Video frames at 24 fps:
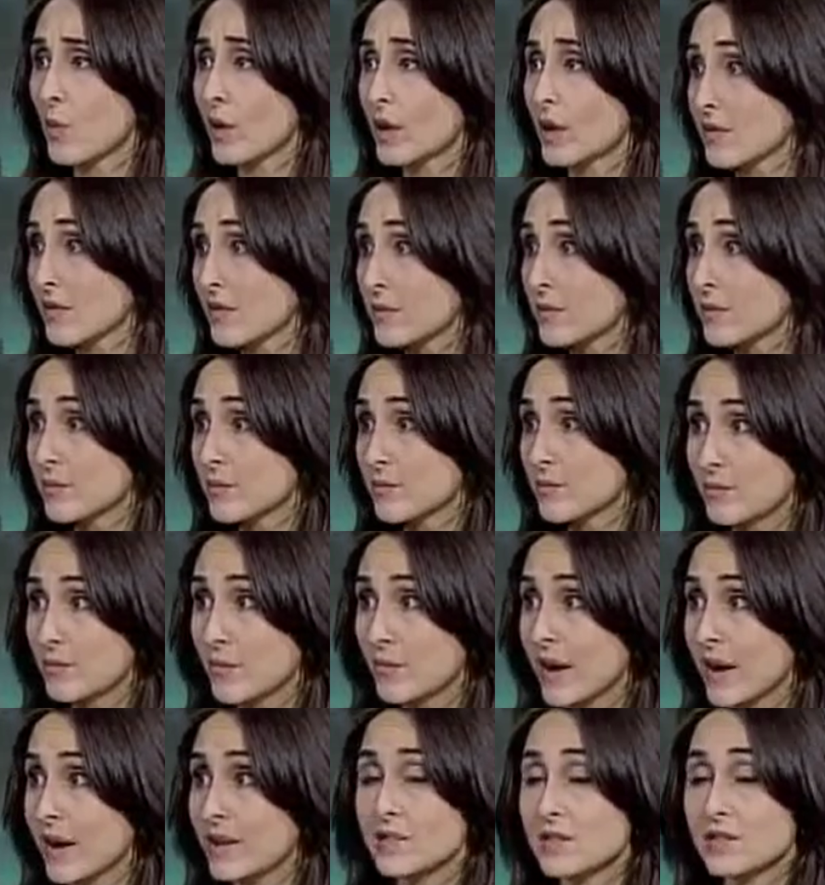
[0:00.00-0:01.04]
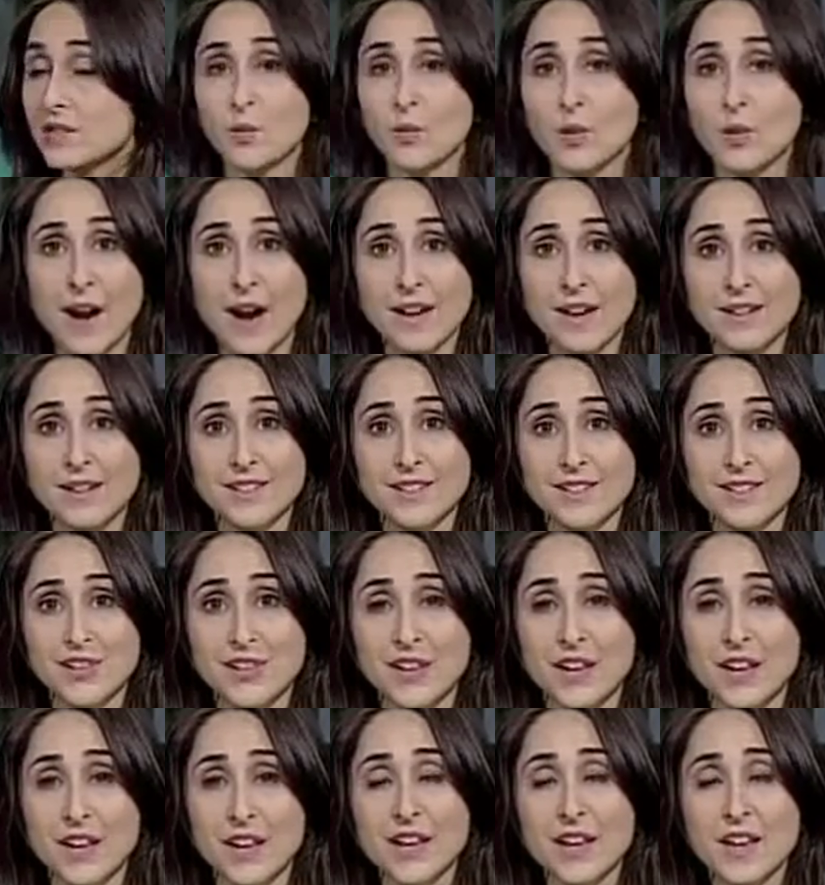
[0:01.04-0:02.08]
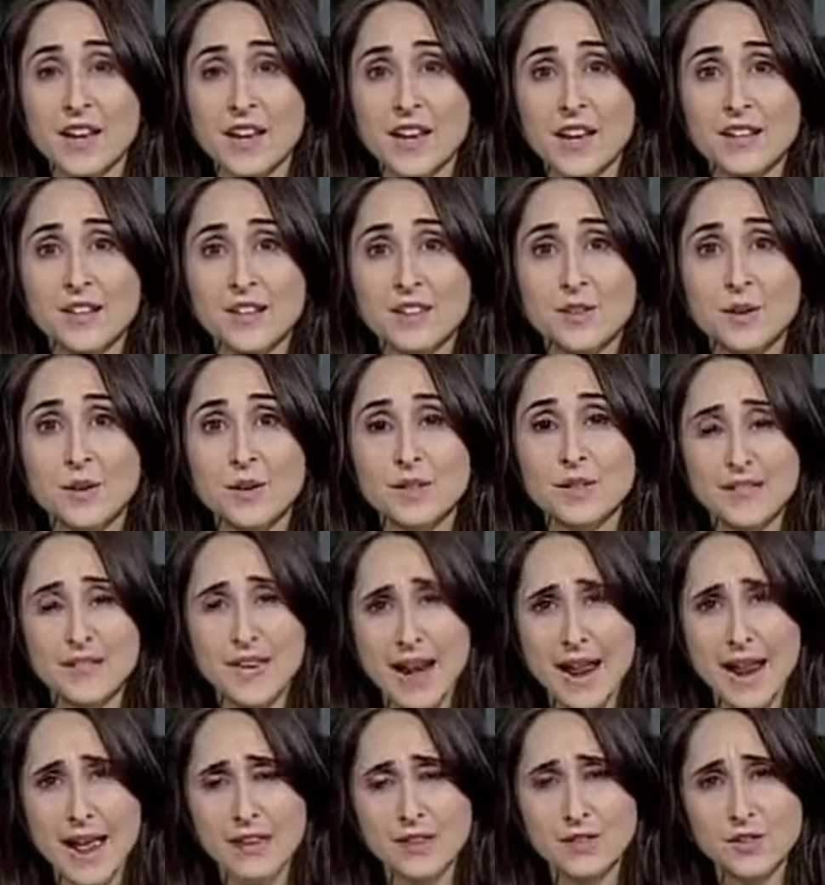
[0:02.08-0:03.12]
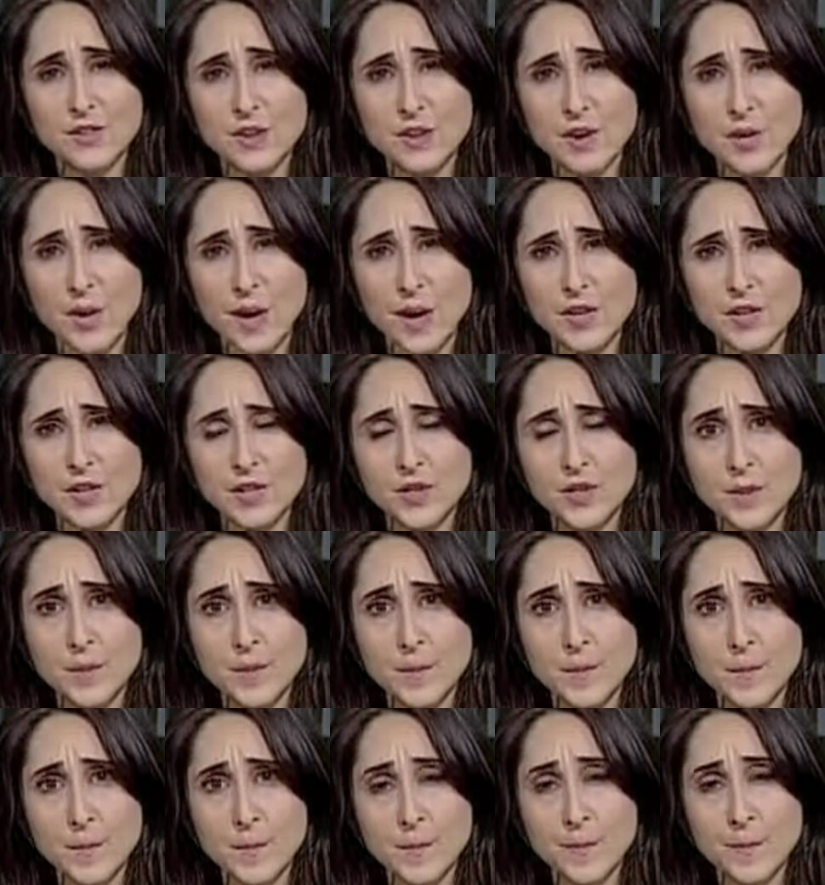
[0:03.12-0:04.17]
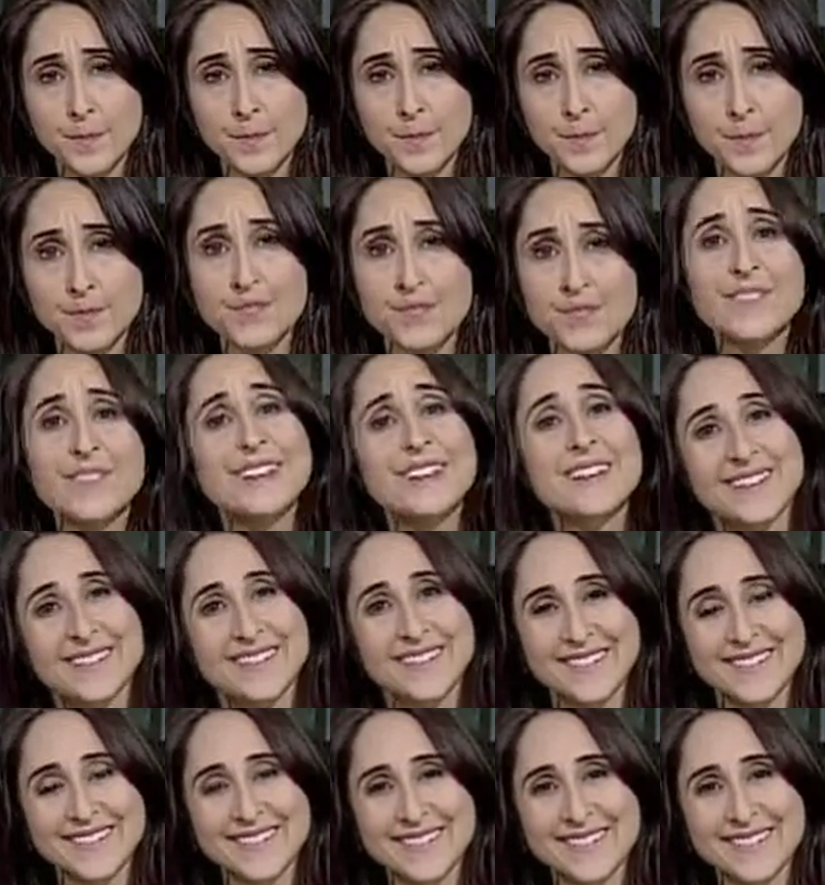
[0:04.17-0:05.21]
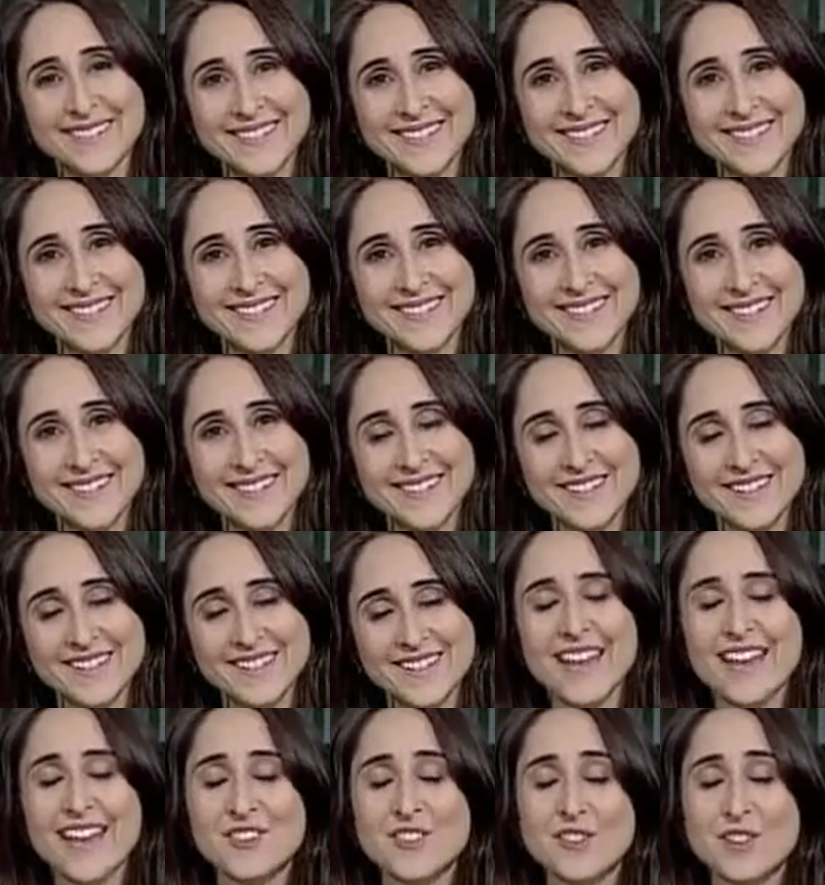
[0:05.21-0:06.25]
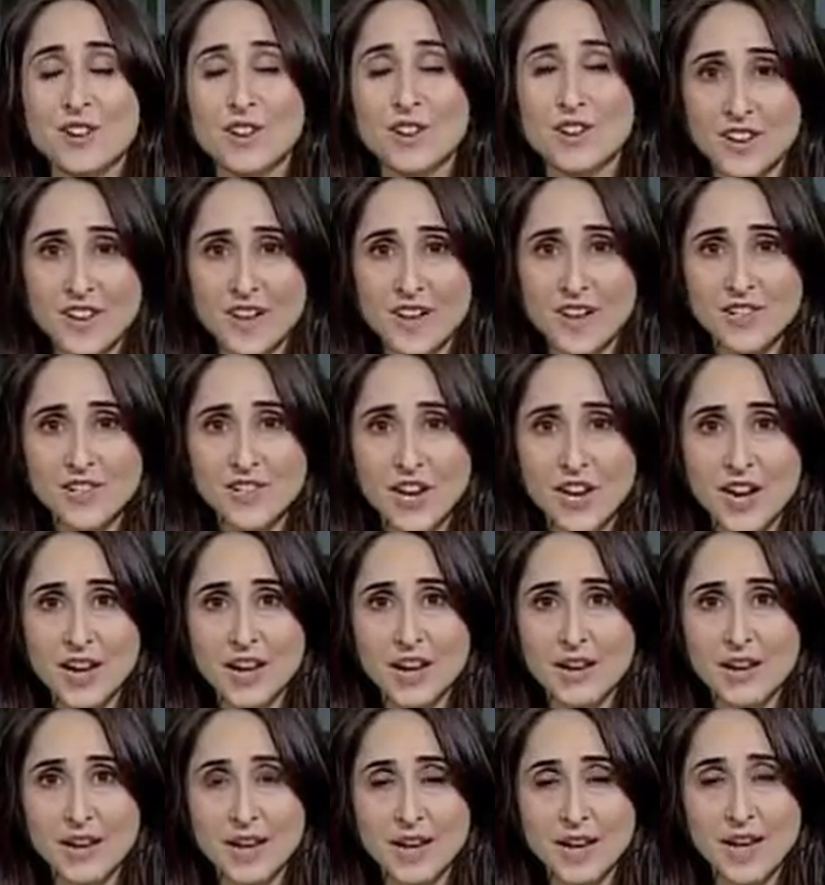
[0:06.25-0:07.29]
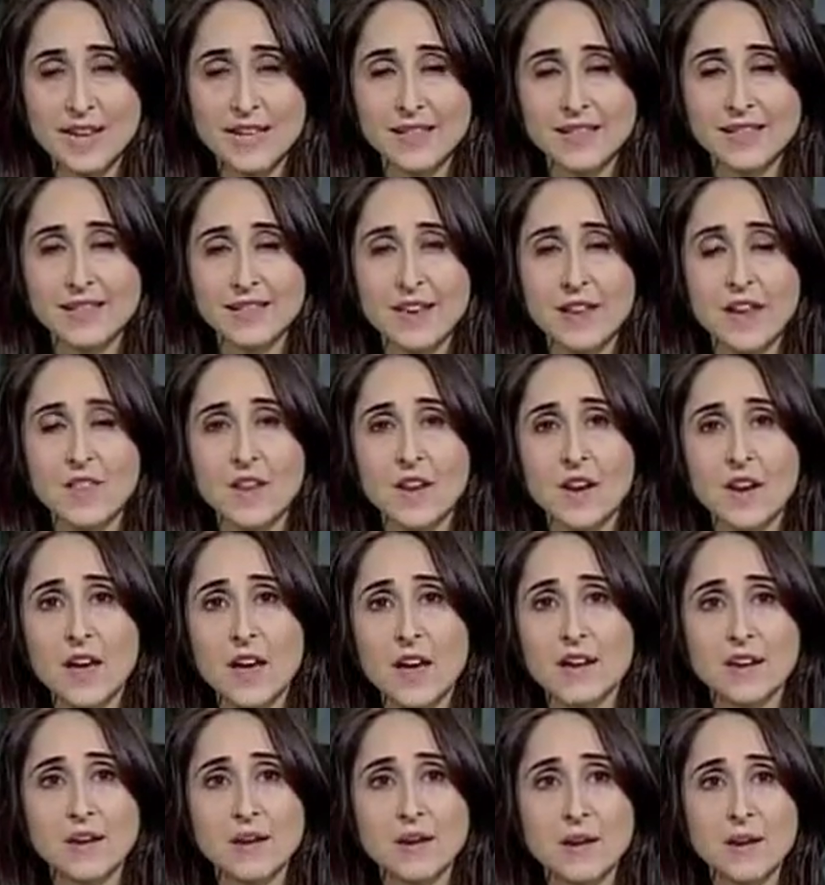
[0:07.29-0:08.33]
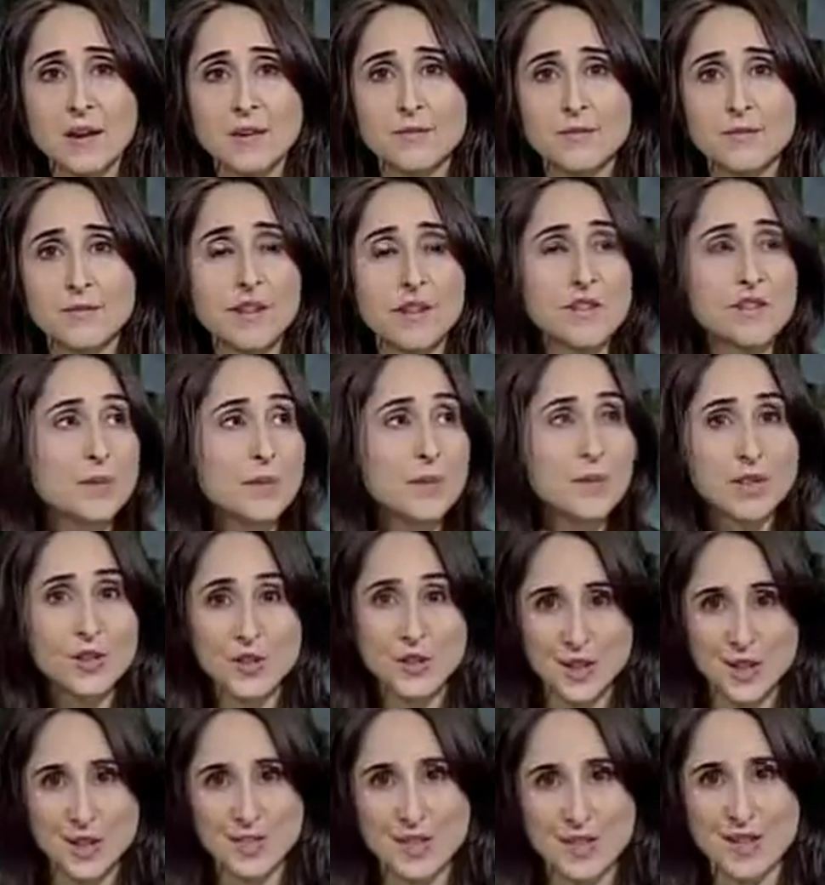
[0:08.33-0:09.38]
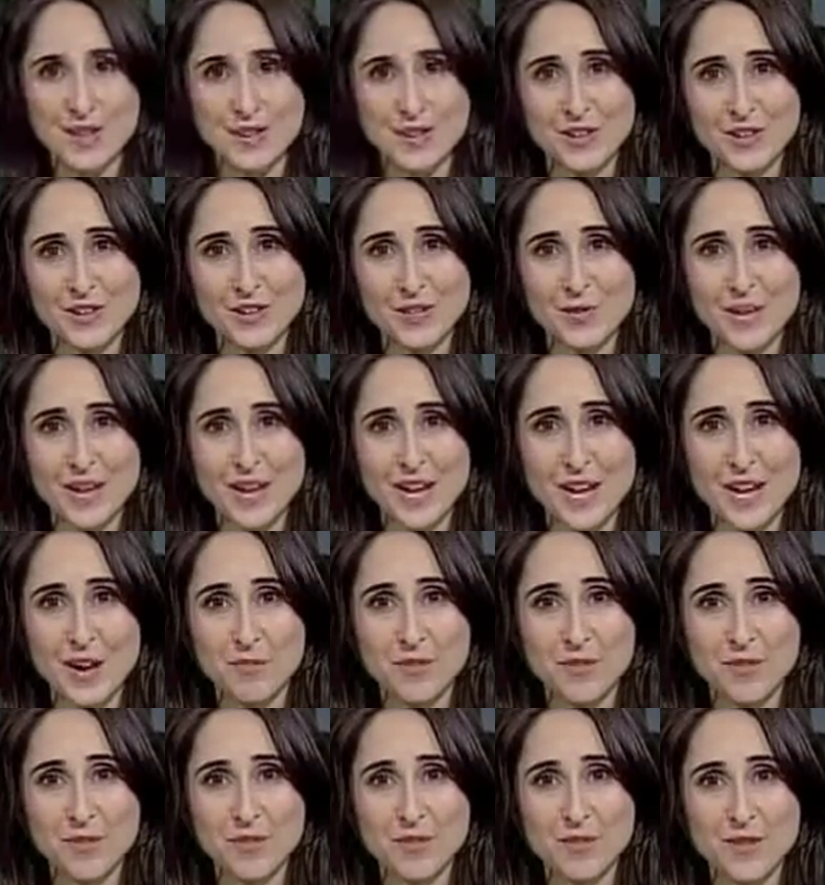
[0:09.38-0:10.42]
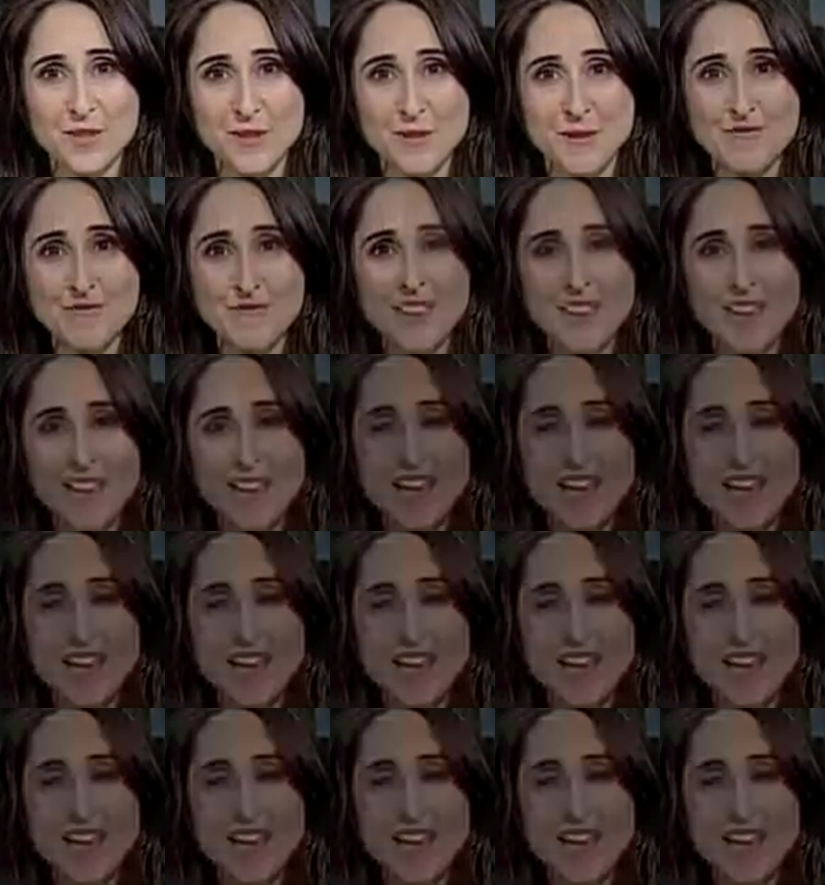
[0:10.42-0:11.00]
more and even provide some more access, Jade. So does that answer your question? Yes, and I really appreciate your help. Thank you. Good luck, Jade. And again, stay on the line and, and give someone your email address so we can help you further.